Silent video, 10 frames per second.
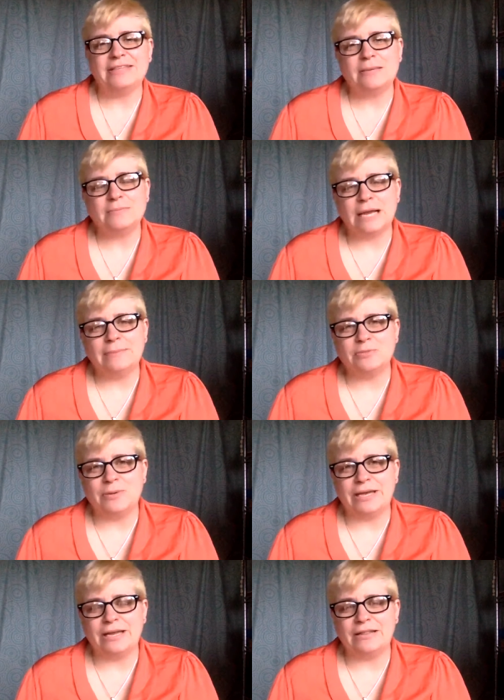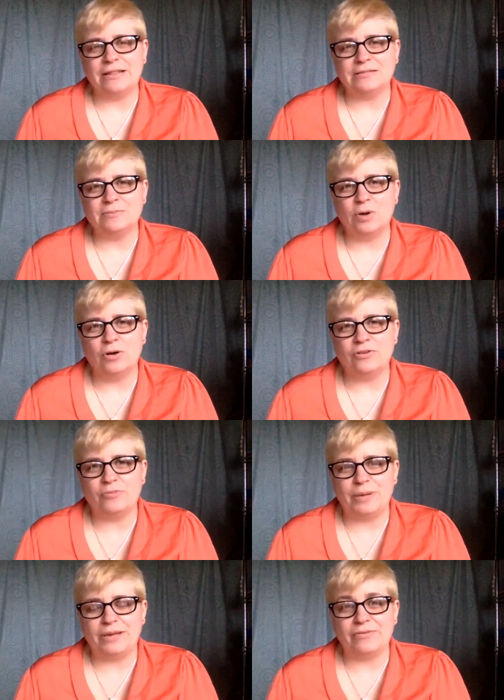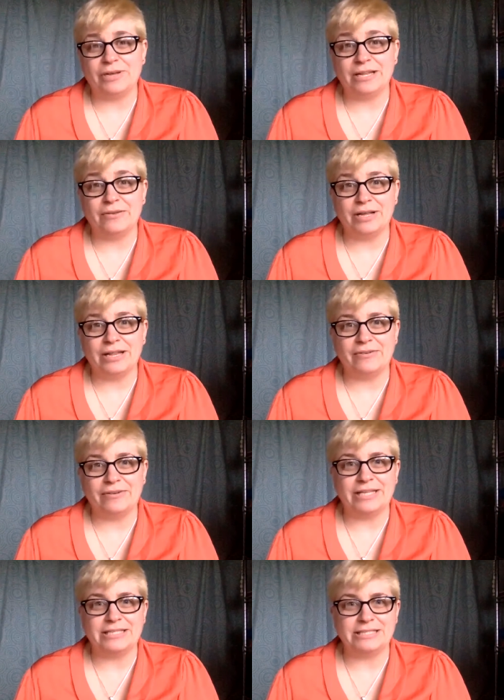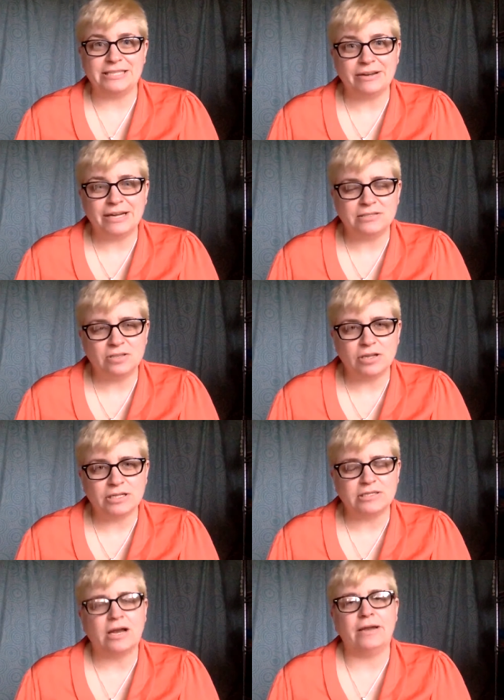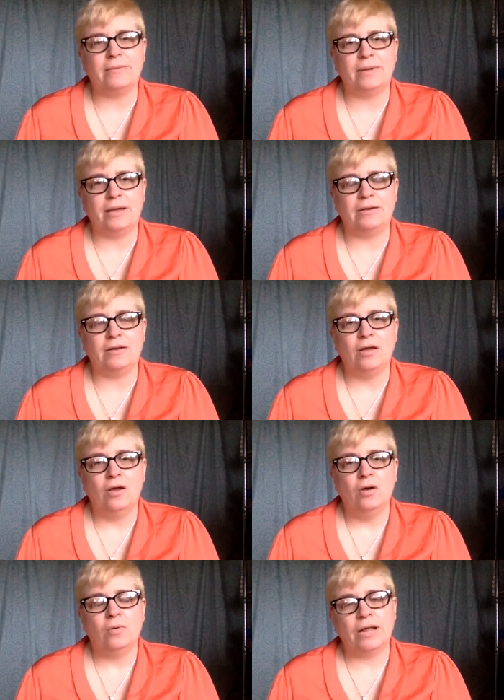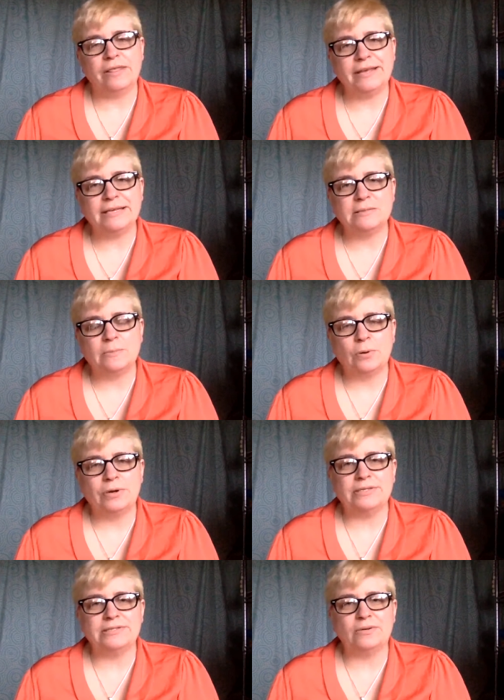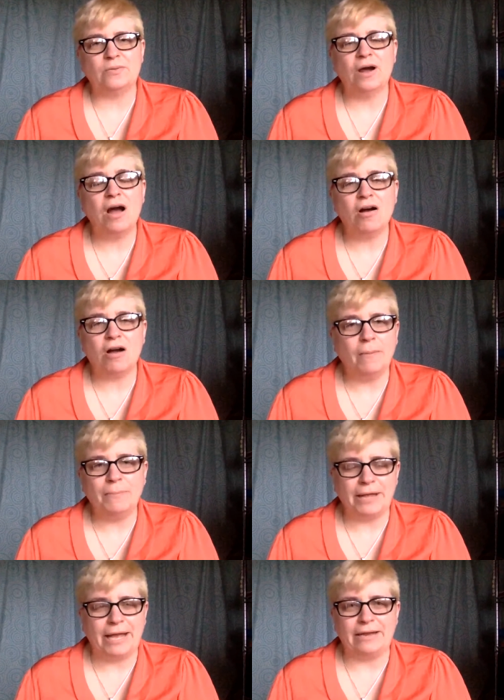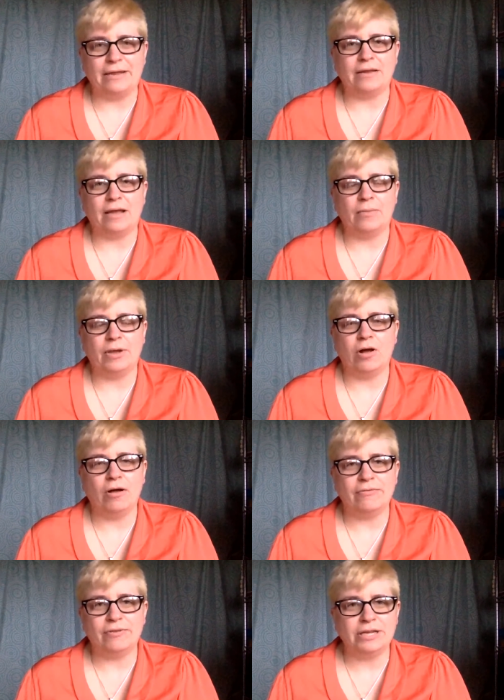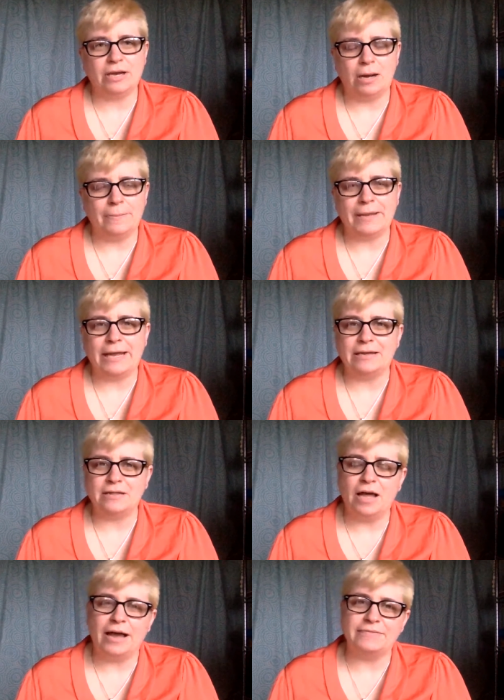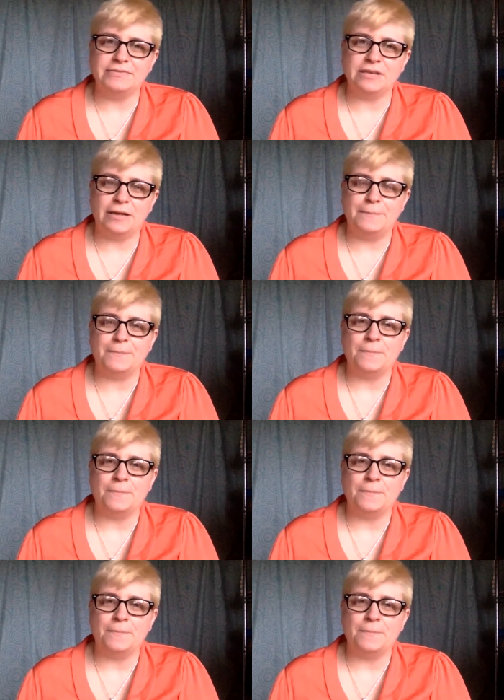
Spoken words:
sometimes we get in this mode of being really, really, really serious all the time. And what I think is important is that we're all complicated and we all have really complicated lives. And